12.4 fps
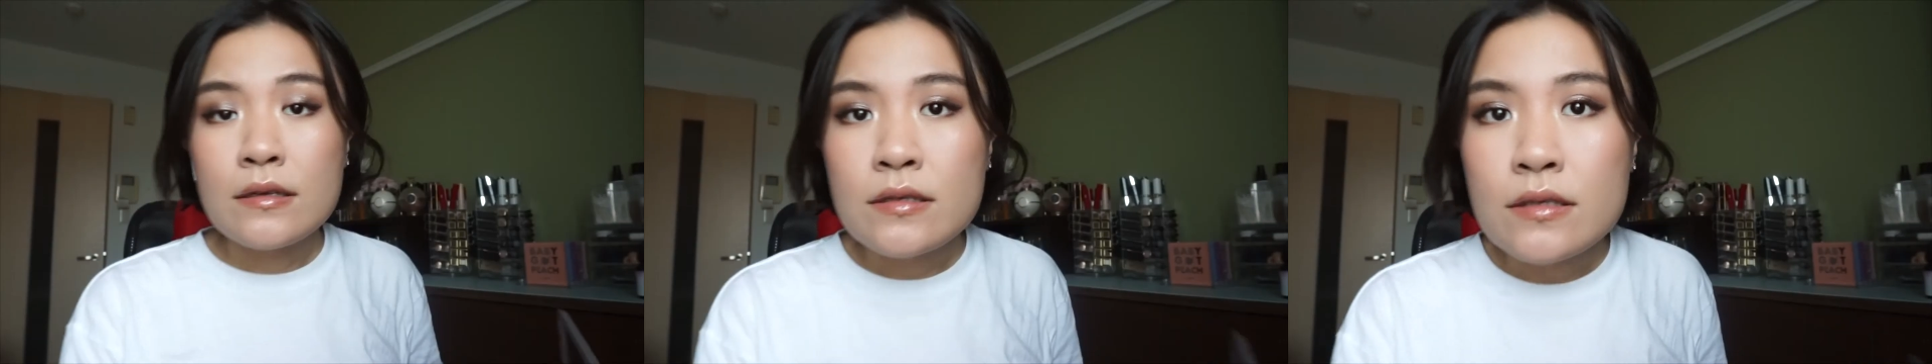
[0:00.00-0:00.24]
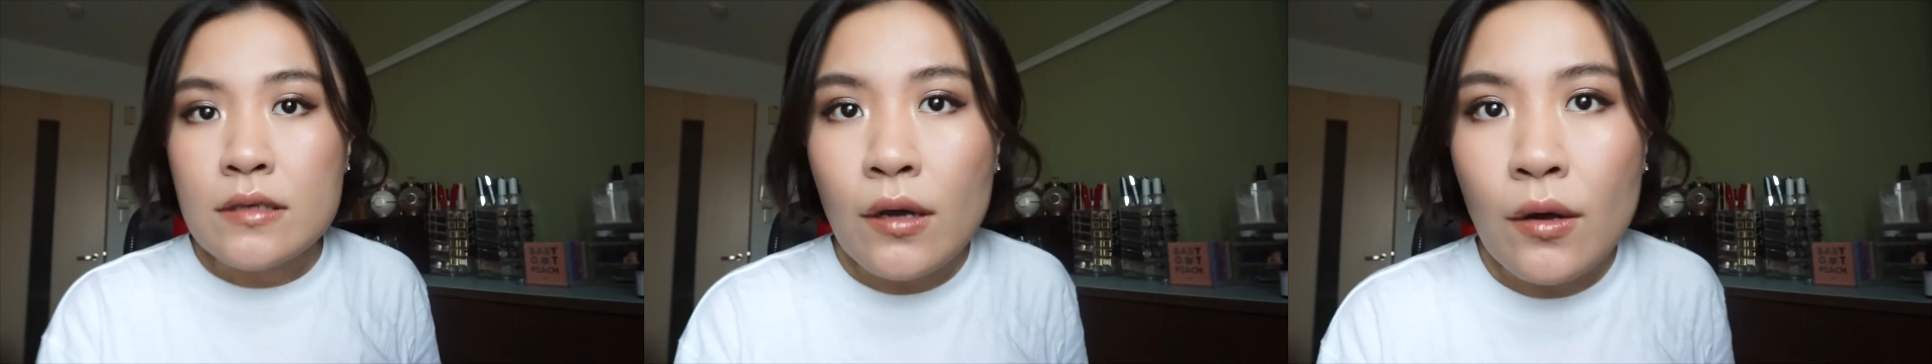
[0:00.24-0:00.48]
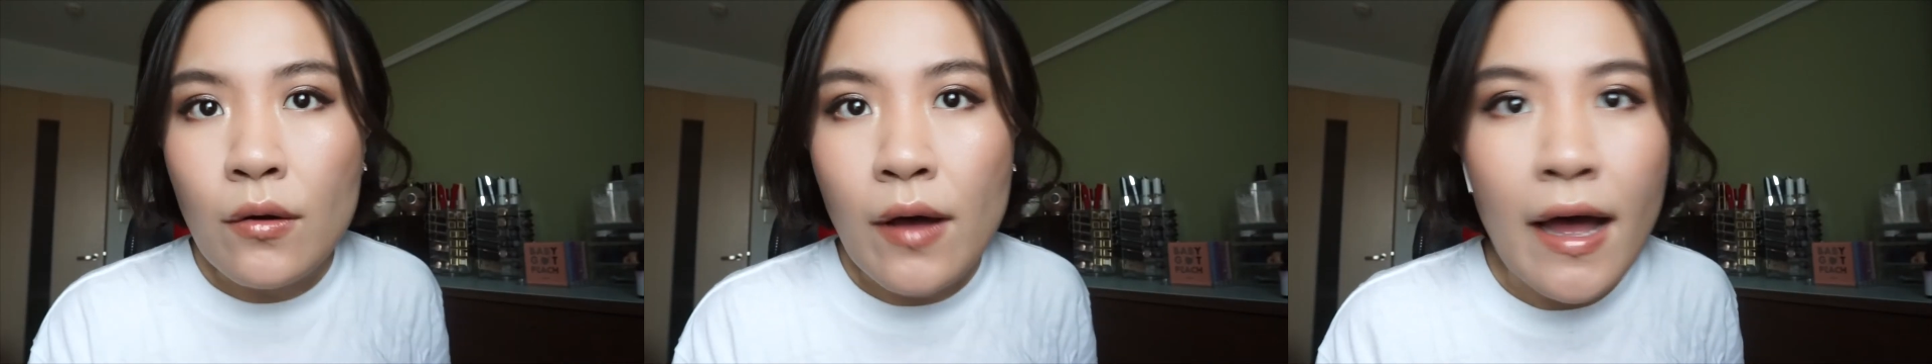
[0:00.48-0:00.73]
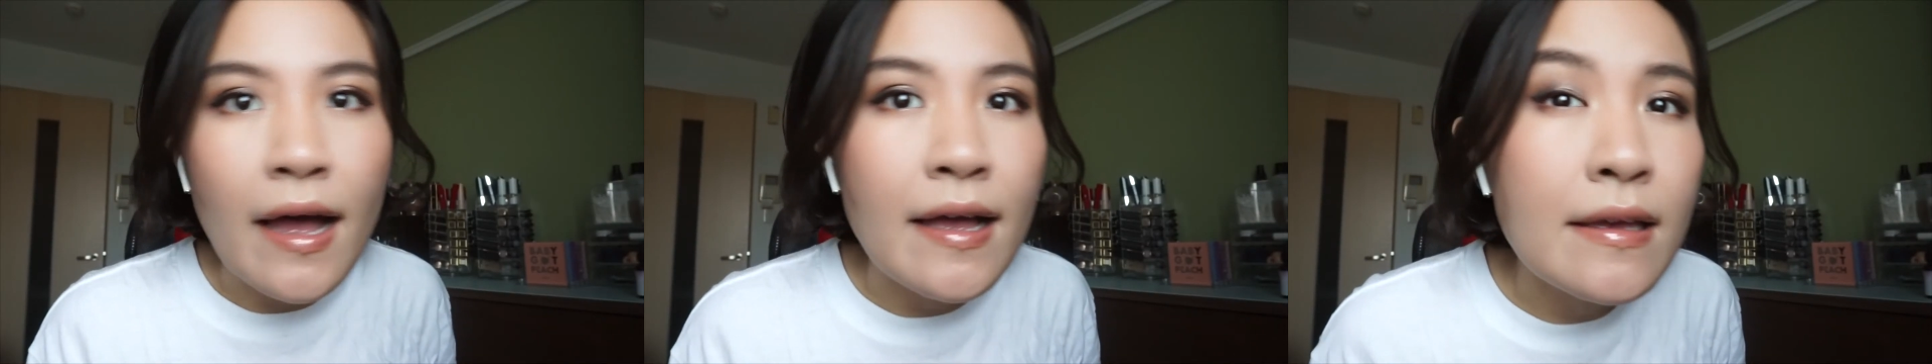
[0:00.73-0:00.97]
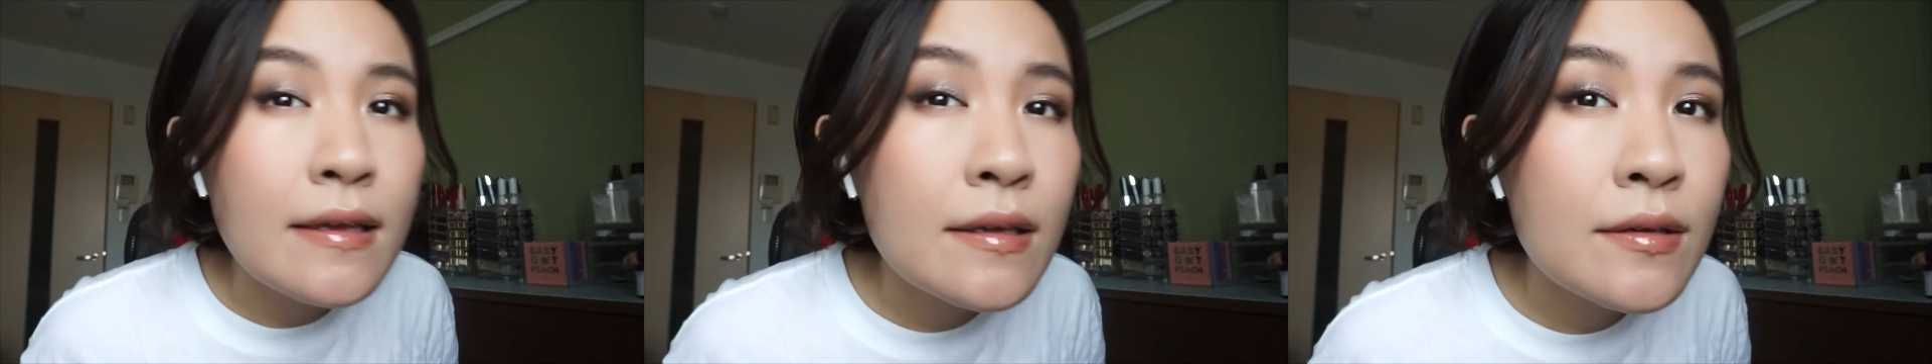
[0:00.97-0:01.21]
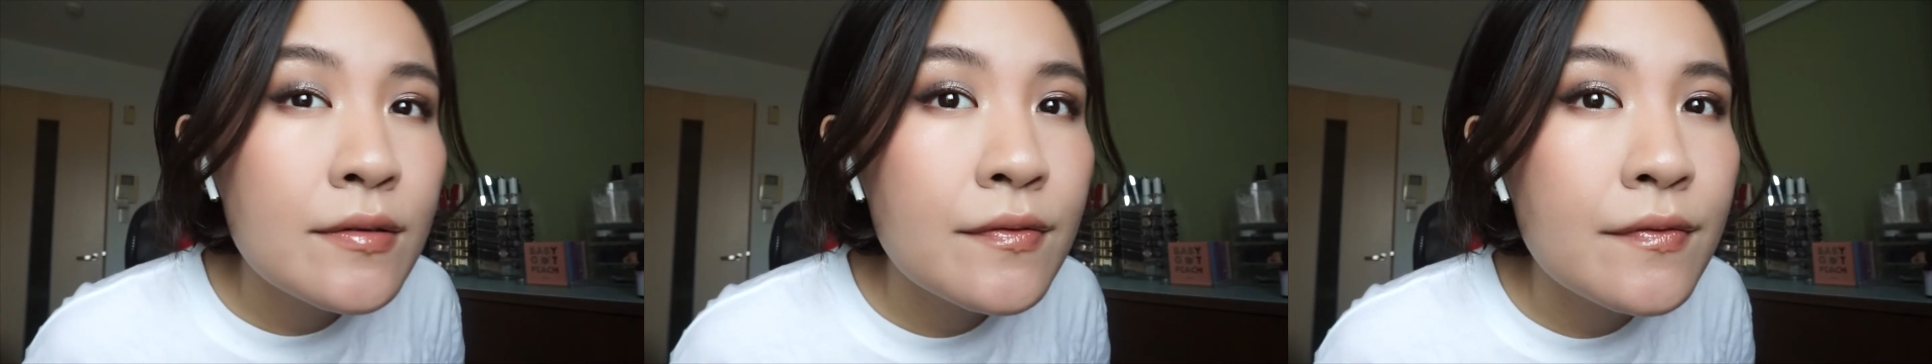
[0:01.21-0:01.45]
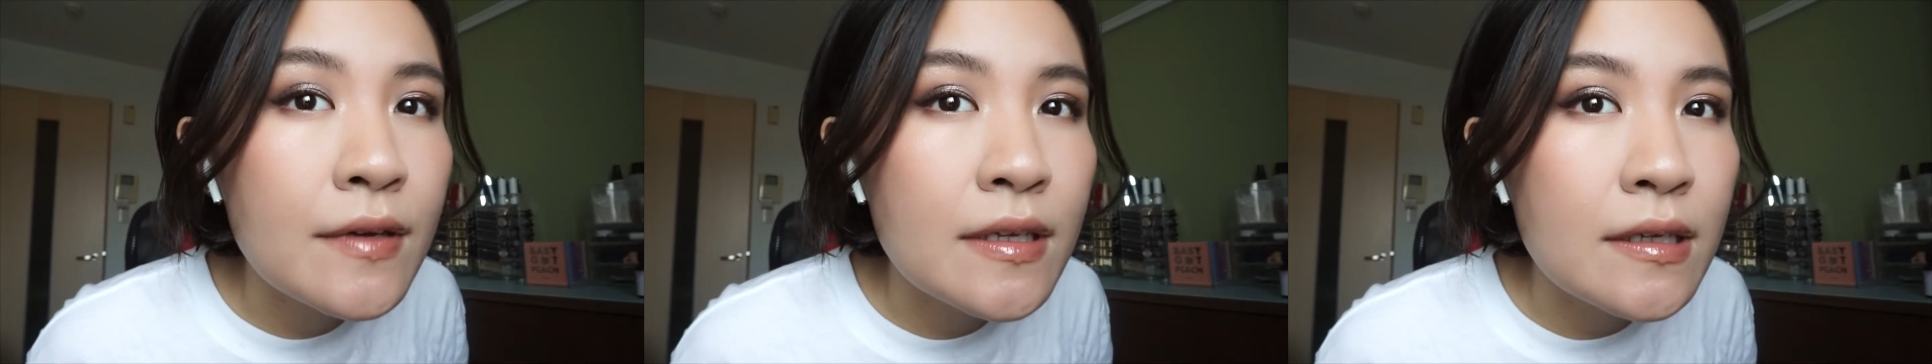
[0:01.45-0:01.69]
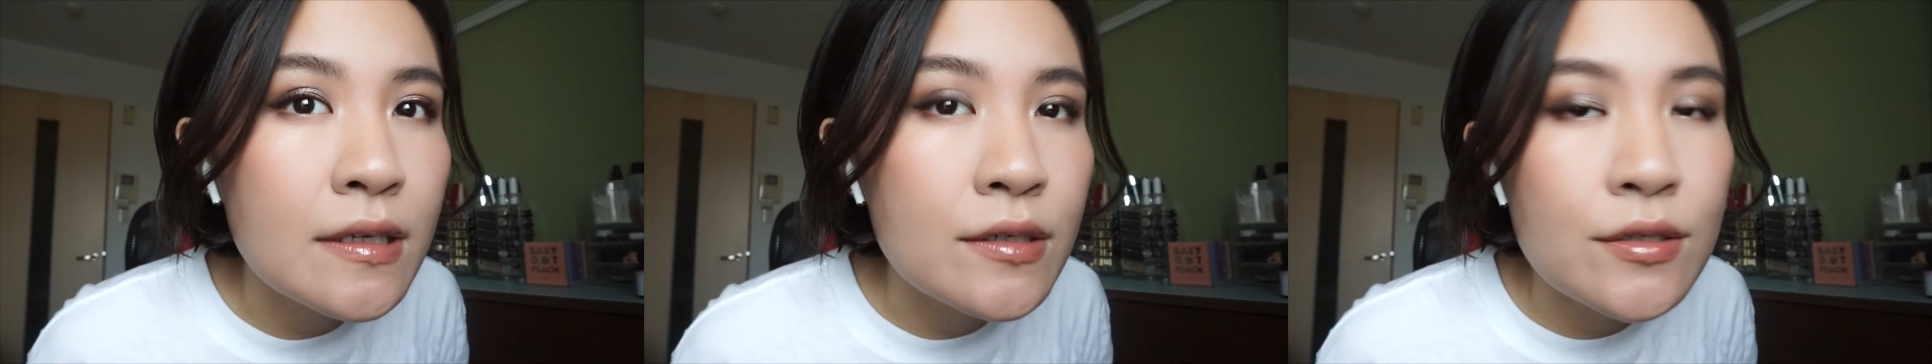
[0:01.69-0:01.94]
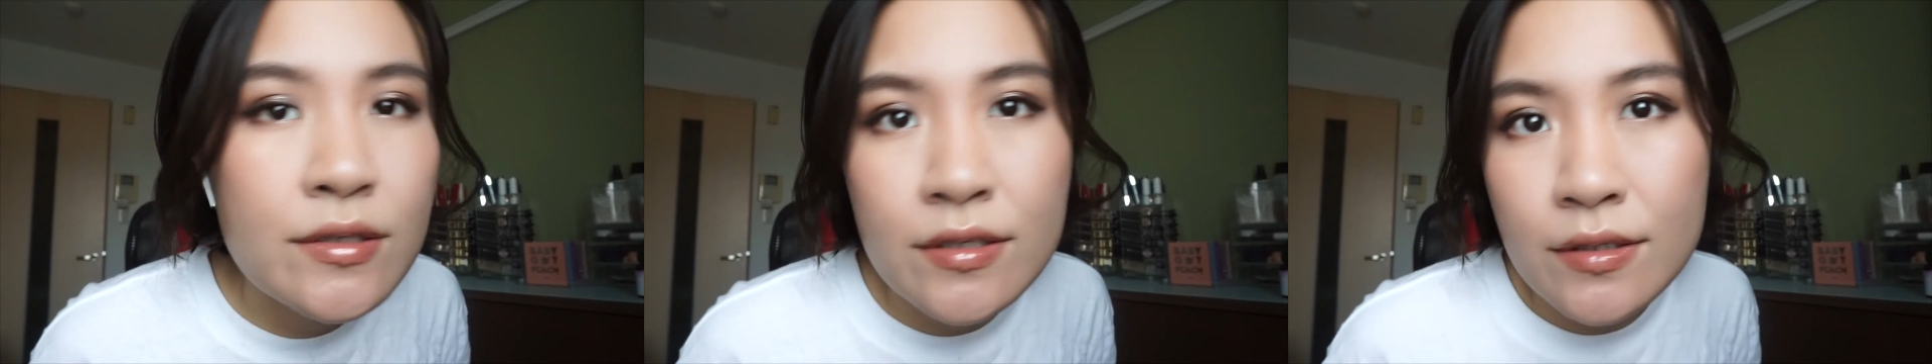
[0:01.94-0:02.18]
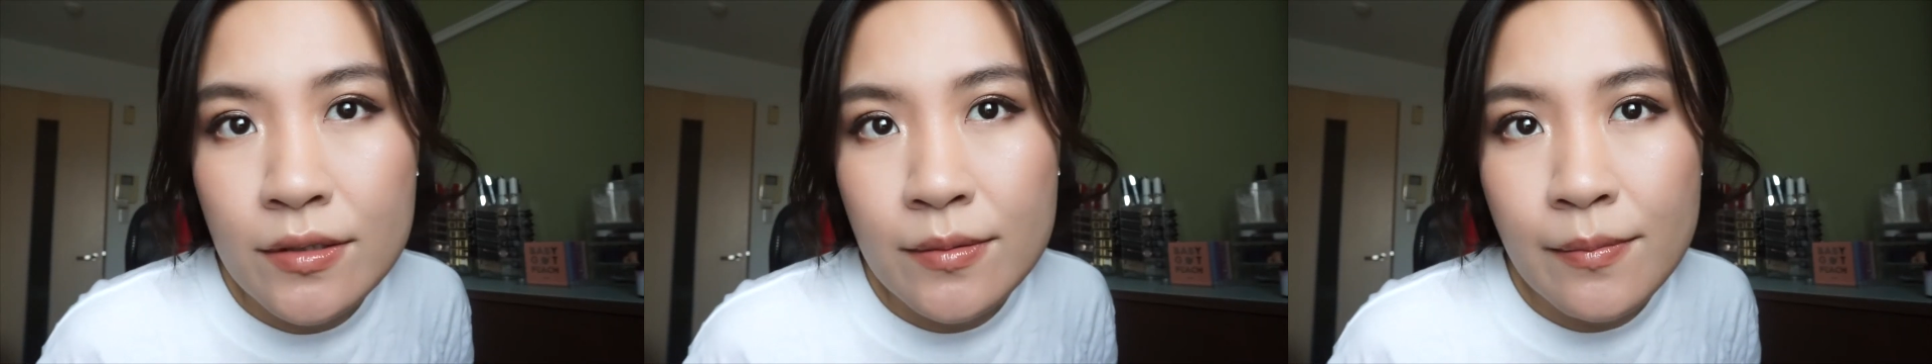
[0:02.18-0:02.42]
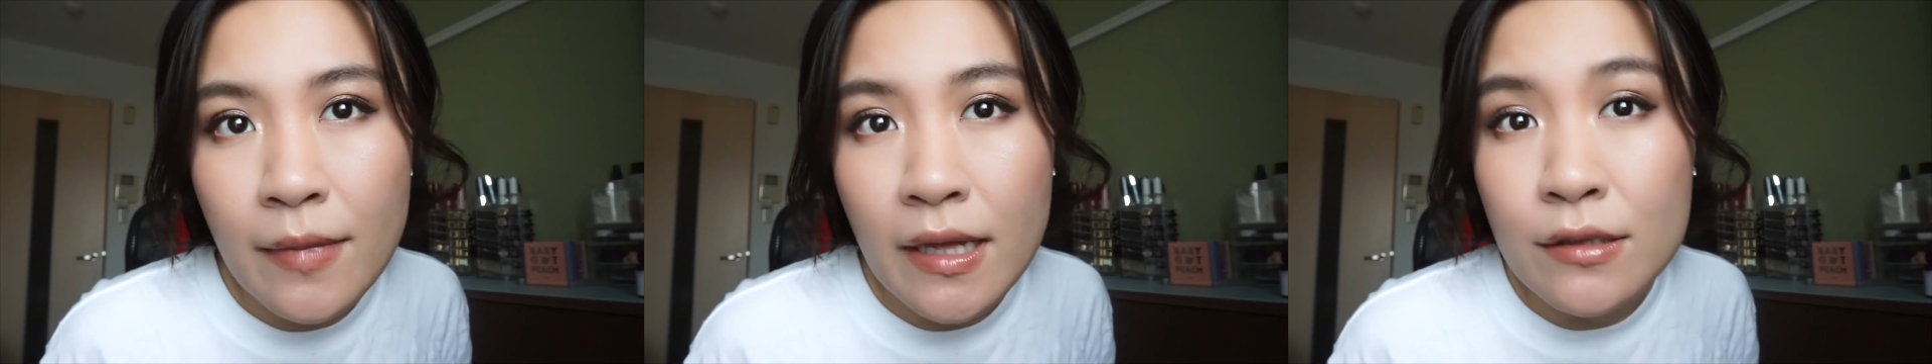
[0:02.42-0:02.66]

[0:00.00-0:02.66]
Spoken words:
So I finished my